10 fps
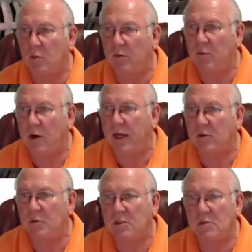with
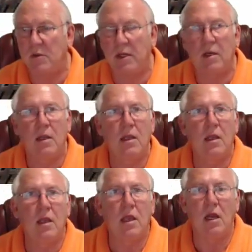refractory cement,
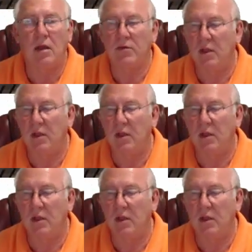and